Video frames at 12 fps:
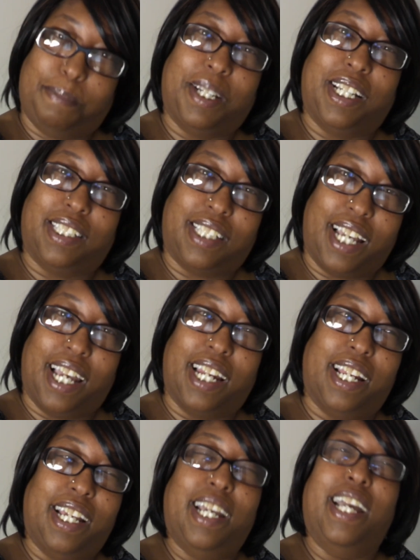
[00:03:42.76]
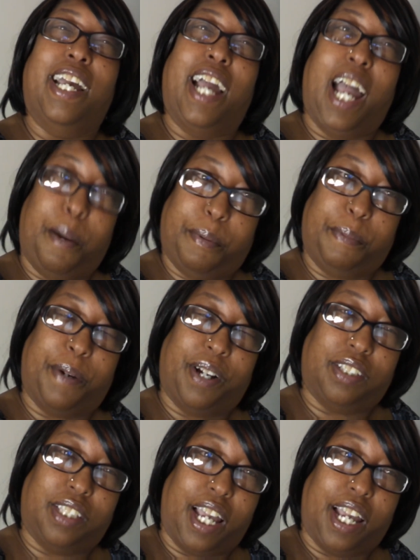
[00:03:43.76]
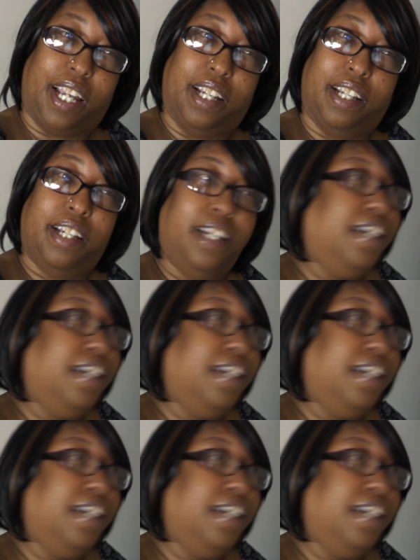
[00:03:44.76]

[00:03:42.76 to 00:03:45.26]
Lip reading: me and said happy birthday.